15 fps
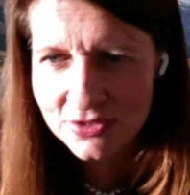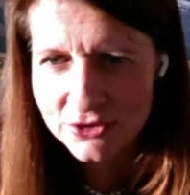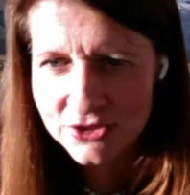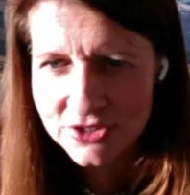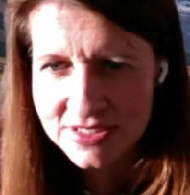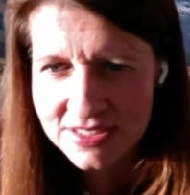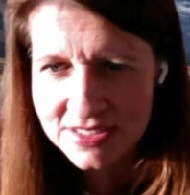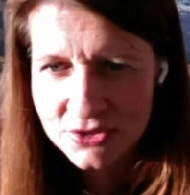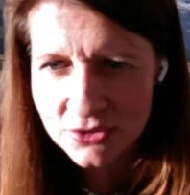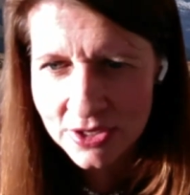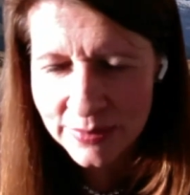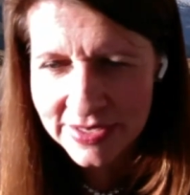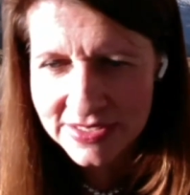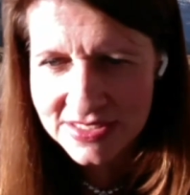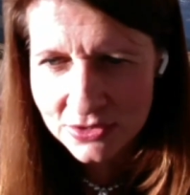solutions is
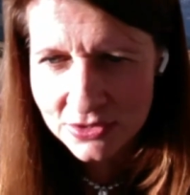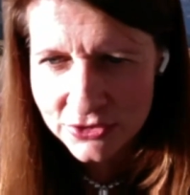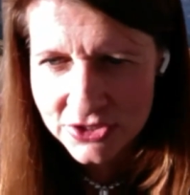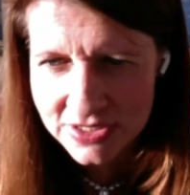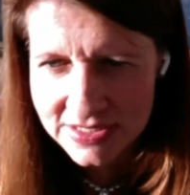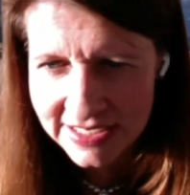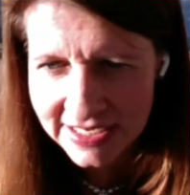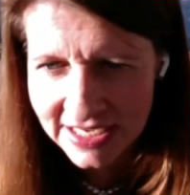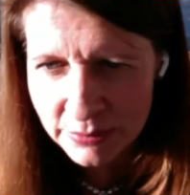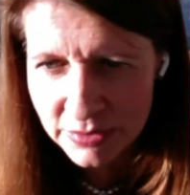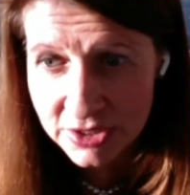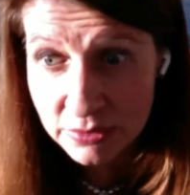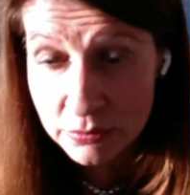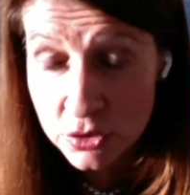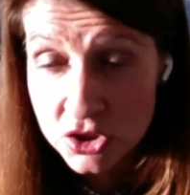not about solutions that
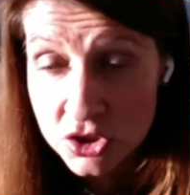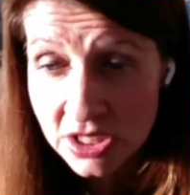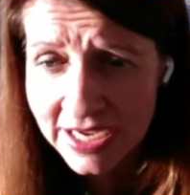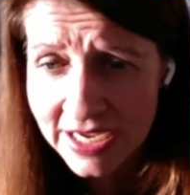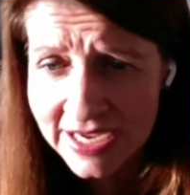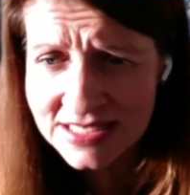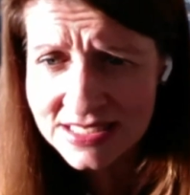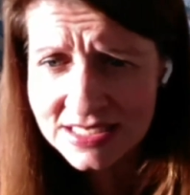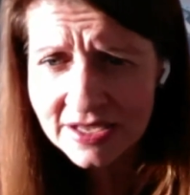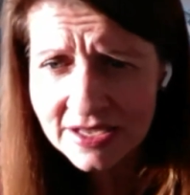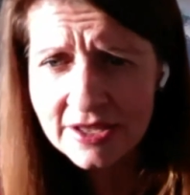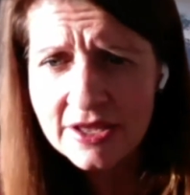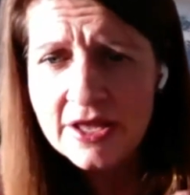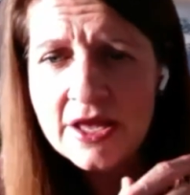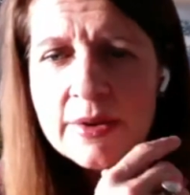can be commercialized,
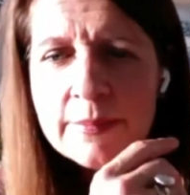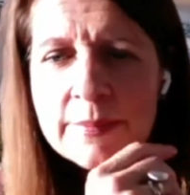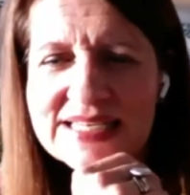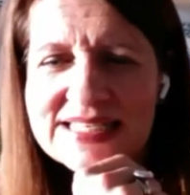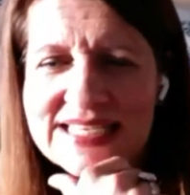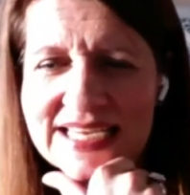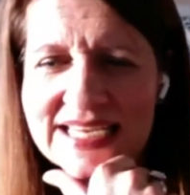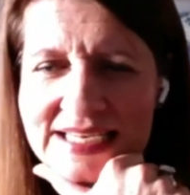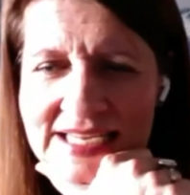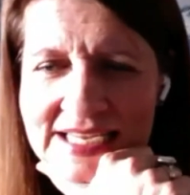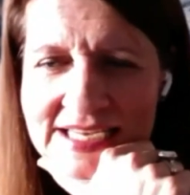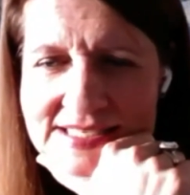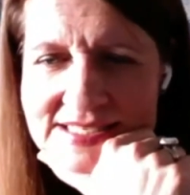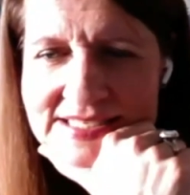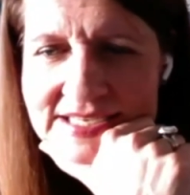but
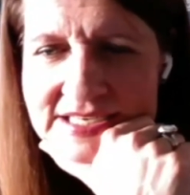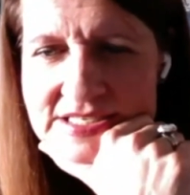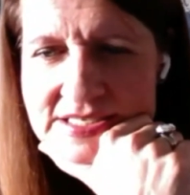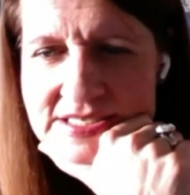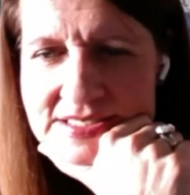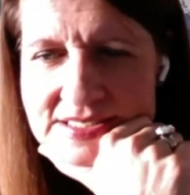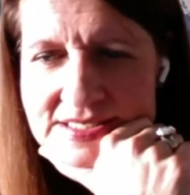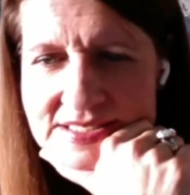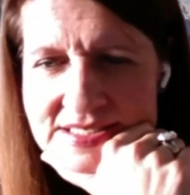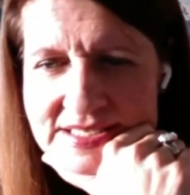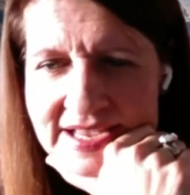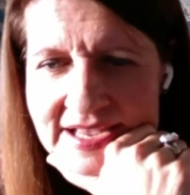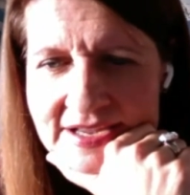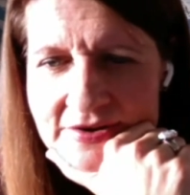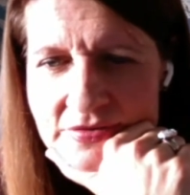techniques such
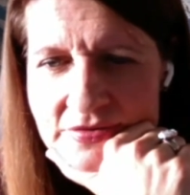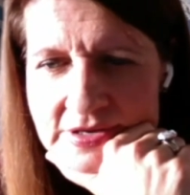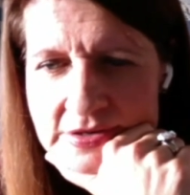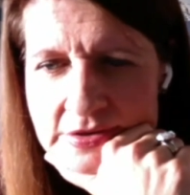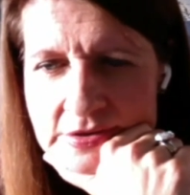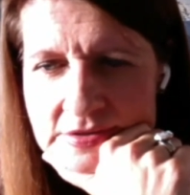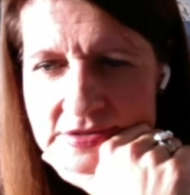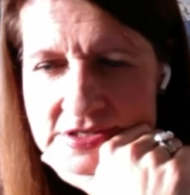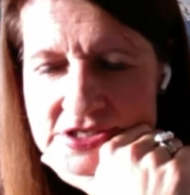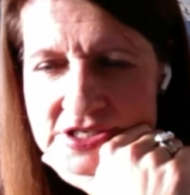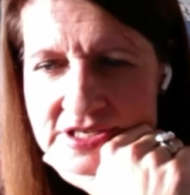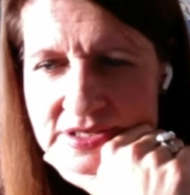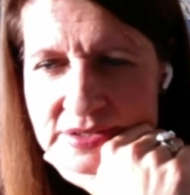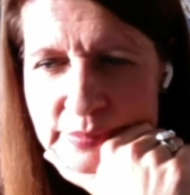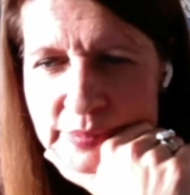as
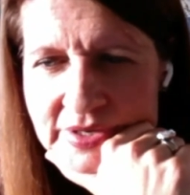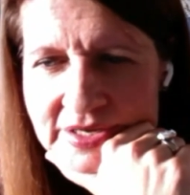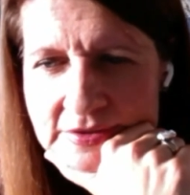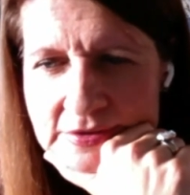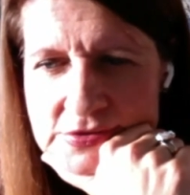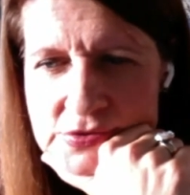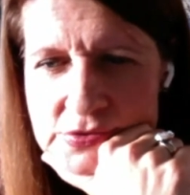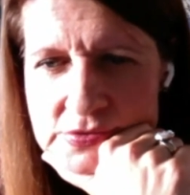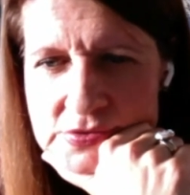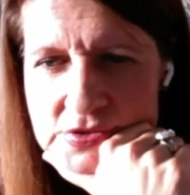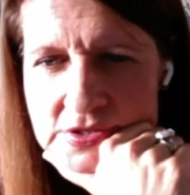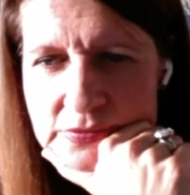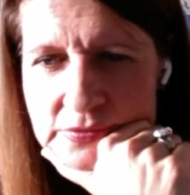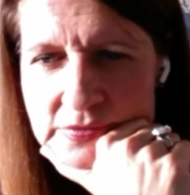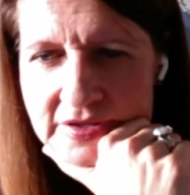agroecology and biological
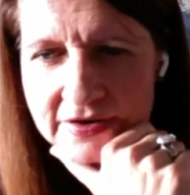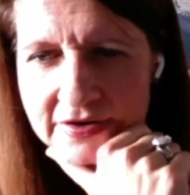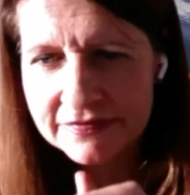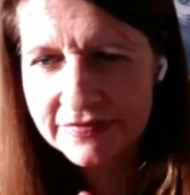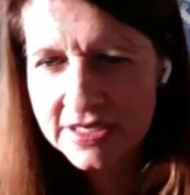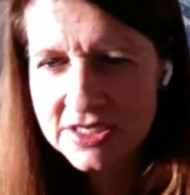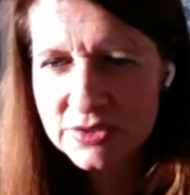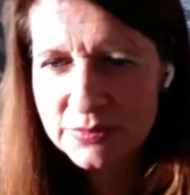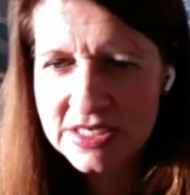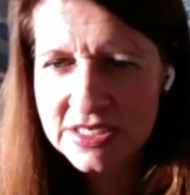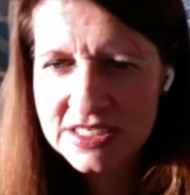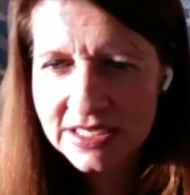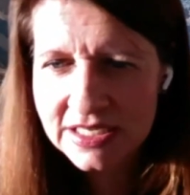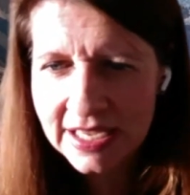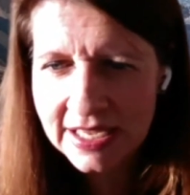control,
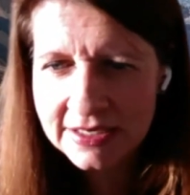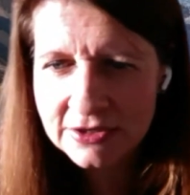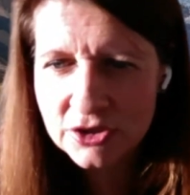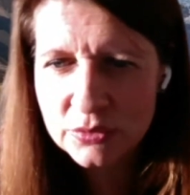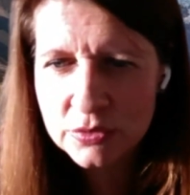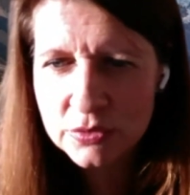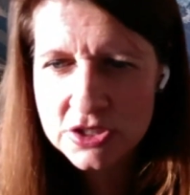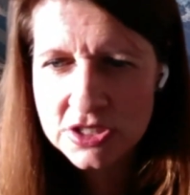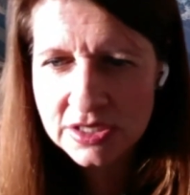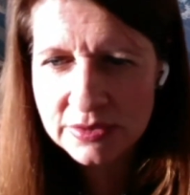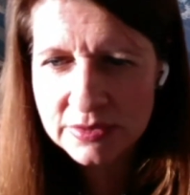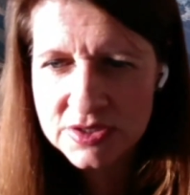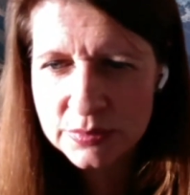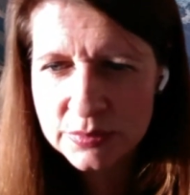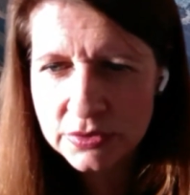fundamentally
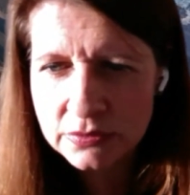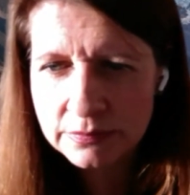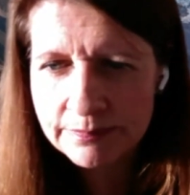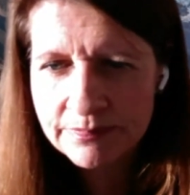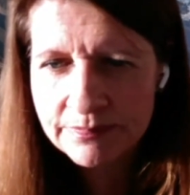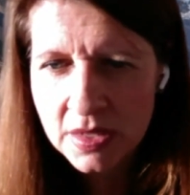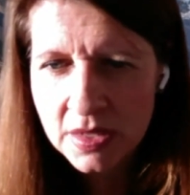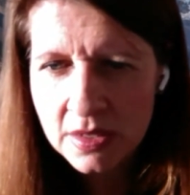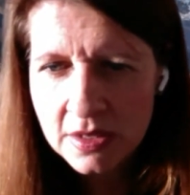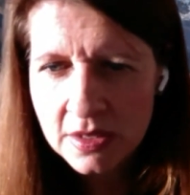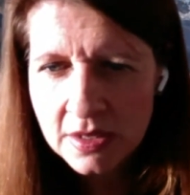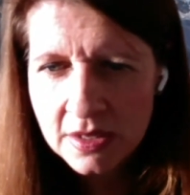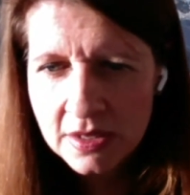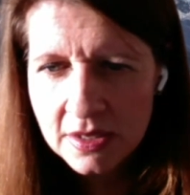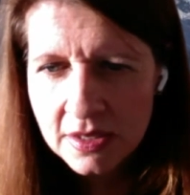uncommercializable
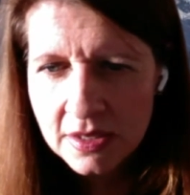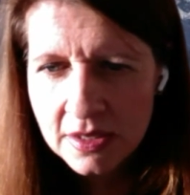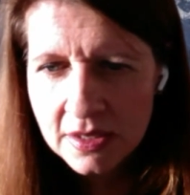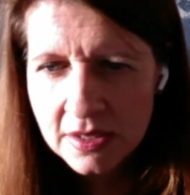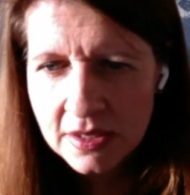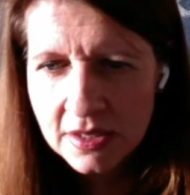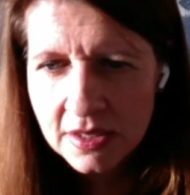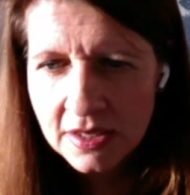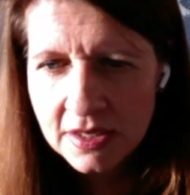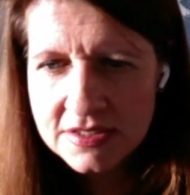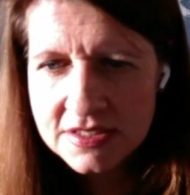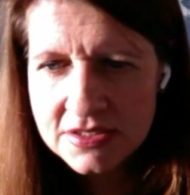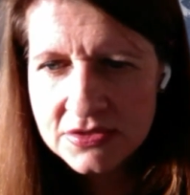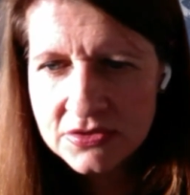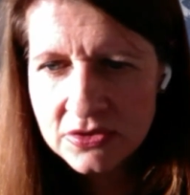
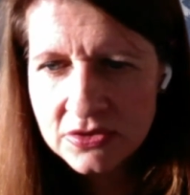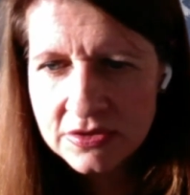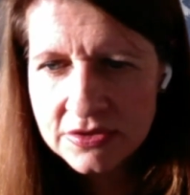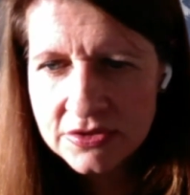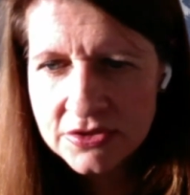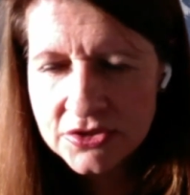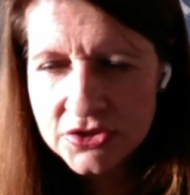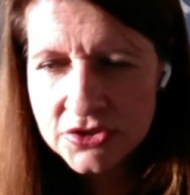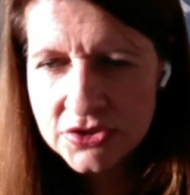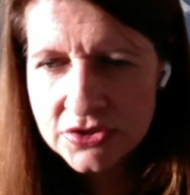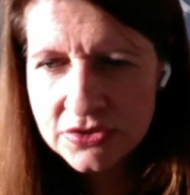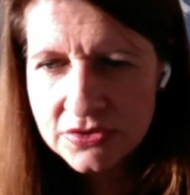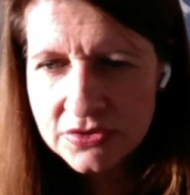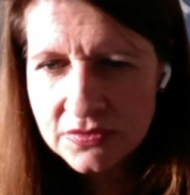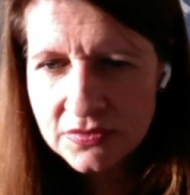as
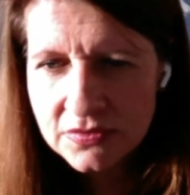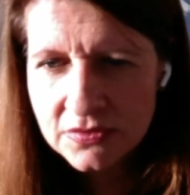knowledge.